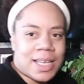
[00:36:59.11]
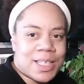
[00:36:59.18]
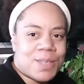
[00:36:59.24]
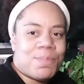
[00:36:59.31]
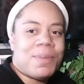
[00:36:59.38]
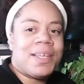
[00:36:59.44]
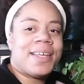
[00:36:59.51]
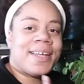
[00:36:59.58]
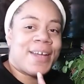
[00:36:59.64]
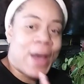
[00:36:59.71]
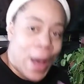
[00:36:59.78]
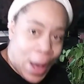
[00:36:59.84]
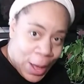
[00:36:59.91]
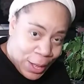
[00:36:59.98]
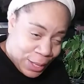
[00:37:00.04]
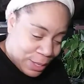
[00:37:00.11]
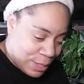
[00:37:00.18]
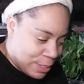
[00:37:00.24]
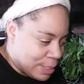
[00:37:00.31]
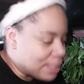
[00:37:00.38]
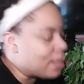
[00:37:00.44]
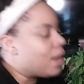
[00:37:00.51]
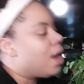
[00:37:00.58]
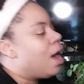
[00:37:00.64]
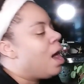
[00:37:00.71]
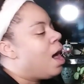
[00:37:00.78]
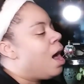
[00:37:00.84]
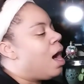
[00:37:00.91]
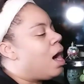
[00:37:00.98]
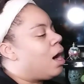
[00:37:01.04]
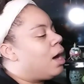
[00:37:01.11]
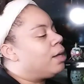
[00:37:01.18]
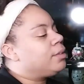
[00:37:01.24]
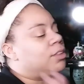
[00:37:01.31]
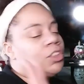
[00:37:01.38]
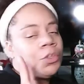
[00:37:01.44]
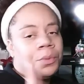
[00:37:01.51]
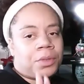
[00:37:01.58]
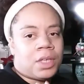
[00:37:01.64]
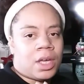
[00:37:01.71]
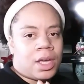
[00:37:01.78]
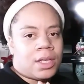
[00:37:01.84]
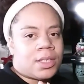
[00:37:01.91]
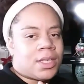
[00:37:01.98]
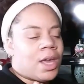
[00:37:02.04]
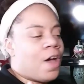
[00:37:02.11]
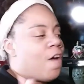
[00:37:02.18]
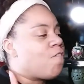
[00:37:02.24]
is because two things.